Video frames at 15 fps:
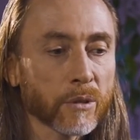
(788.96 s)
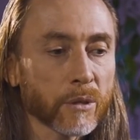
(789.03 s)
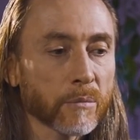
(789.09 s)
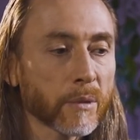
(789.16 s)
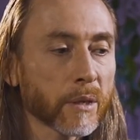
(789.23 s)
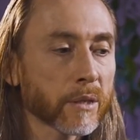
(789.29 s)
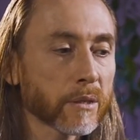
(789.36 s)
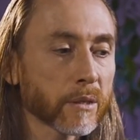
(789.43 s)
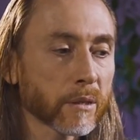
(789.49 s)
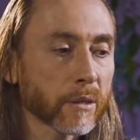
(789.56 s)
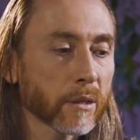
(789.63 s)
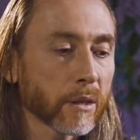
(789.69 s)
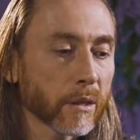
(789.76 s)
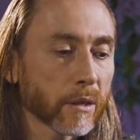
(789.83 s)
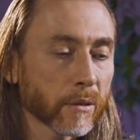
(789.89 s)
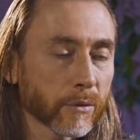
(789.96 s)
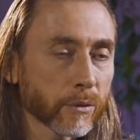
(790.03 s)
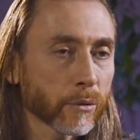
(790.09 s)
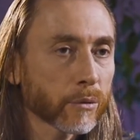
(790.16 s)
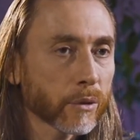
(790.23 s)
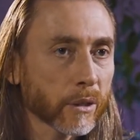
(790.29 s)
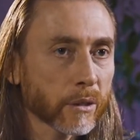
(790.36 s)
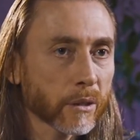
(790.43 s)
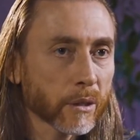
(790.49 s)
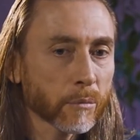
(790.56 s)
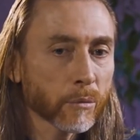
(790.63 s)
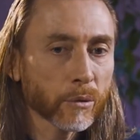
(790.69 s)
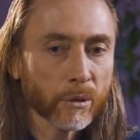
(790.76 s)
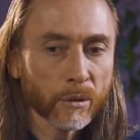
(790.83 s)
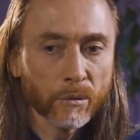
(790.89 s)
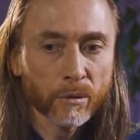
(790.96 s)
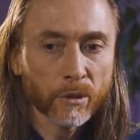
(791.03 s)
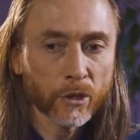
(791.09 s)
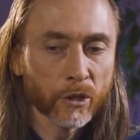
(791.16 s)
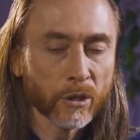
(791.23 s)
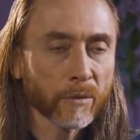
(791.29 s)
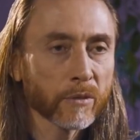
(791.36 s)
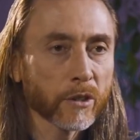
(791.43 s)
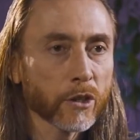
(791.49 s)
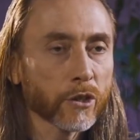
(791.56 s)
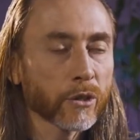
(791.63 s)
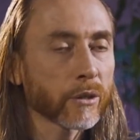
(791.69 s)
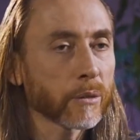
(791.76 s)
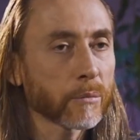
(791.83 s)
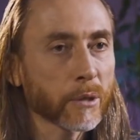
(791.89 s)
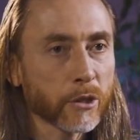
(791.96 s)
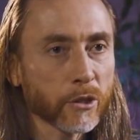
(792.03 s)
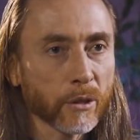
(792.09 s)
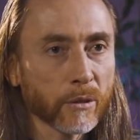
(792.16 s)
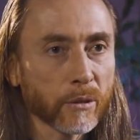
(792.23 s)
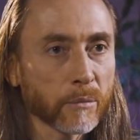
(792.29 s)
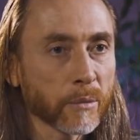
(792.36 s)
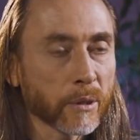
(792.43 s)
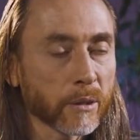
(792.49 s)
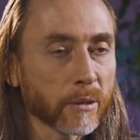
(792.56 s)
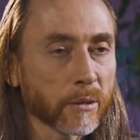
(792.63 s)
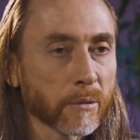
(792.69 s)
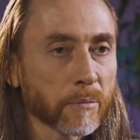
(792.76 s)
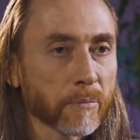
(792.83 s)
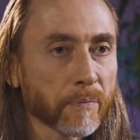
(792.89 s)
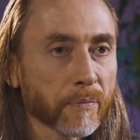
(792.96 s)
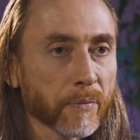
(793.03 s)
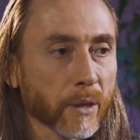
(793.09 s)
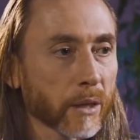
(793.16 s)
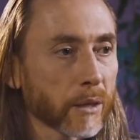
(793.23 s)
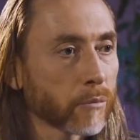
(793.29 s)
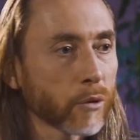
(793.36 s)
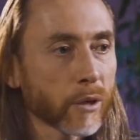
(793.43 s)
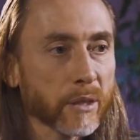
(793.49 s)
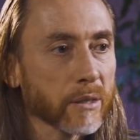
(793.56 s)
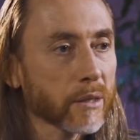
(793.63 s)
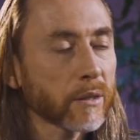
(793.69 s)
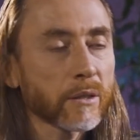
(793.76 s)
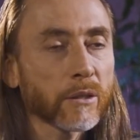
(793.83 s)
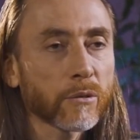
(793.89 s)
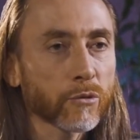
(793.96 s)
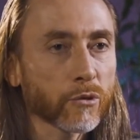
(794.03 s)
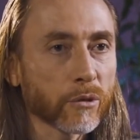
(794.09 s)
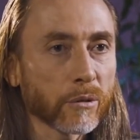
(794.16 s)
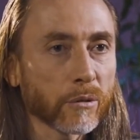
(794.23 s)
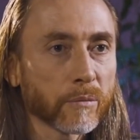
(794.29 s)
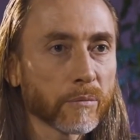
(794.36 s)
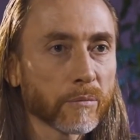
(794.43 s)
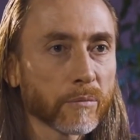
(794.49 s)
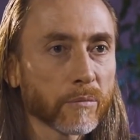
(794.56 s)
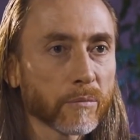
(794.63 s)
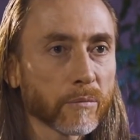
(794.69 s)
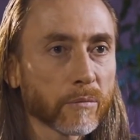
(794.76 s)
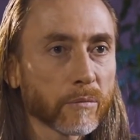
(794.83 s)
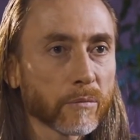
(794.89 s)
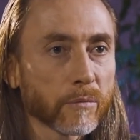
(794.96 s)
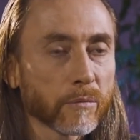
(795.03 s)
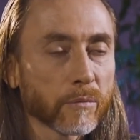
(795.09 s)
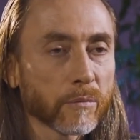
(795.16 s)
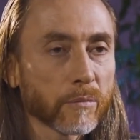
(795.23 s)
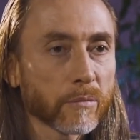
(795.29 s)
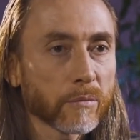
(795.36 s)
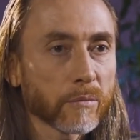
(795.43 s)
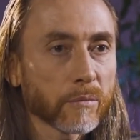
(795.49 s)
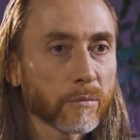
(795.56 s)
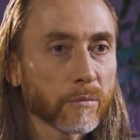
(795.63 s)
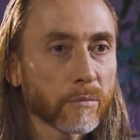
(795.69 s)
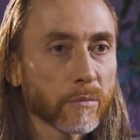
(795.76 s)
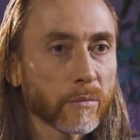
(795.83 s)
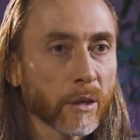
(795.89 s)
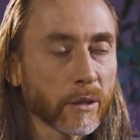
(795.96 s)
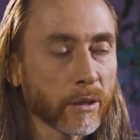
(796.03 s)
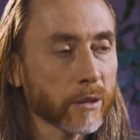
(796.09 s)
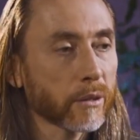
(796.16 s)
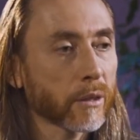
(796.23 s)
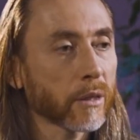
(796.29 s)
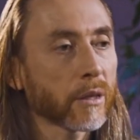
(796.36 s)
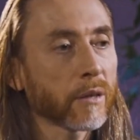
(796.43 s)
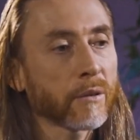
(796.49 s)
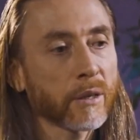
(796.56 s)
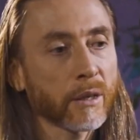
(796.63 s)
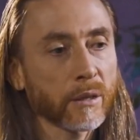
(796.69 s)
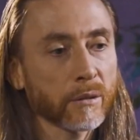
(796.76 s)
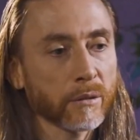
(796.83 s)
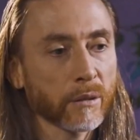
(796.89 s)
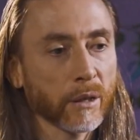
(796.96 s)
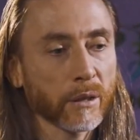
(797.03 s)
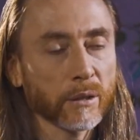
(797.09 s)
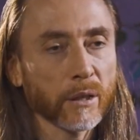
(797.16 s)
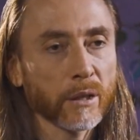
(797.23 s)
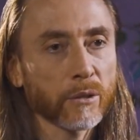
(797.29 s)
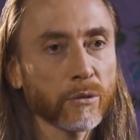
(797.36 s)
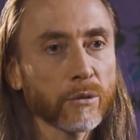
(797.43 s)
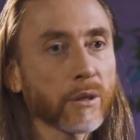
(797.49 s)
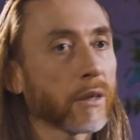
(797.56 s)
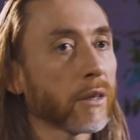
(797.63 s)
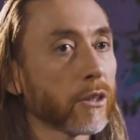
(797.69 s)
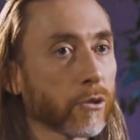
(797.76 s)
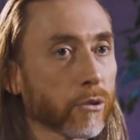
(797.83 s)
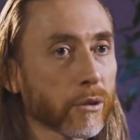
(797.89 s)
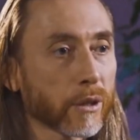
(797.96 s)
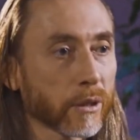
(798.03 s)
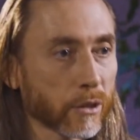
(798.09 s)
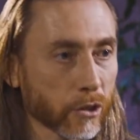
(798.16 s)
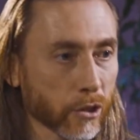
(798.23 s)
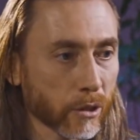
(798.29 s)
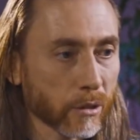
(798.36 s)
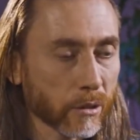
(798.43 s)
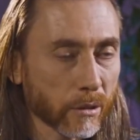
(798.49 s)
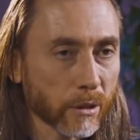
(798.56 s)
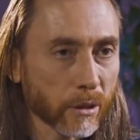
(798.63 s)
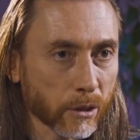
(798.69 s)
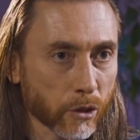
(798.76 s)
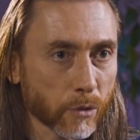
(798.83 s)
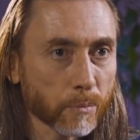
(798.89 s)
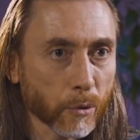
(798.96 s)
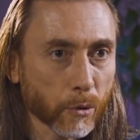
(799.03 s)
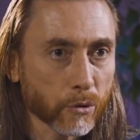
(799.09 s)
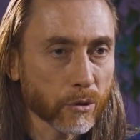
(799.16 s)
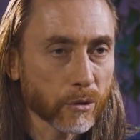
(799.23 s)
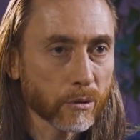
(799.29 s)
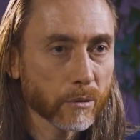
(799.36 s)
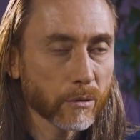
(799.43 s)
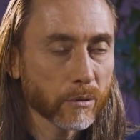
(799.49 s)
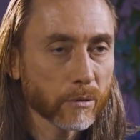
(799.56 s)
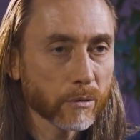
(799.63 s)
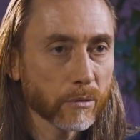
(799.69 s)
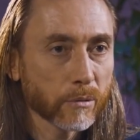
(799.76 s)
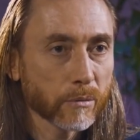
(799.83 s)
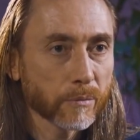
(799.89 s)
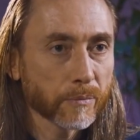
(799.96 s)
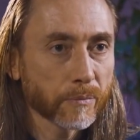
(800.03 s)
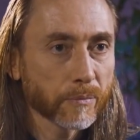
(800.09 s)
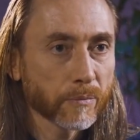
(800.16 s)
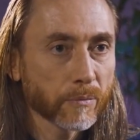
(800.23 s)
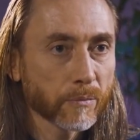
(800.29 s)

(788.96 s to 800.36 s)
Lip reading: When they do their inner work, they don't even pay attention to external aspects. They don't need asanas. Some people say hatha yoga or yoga are about body postures.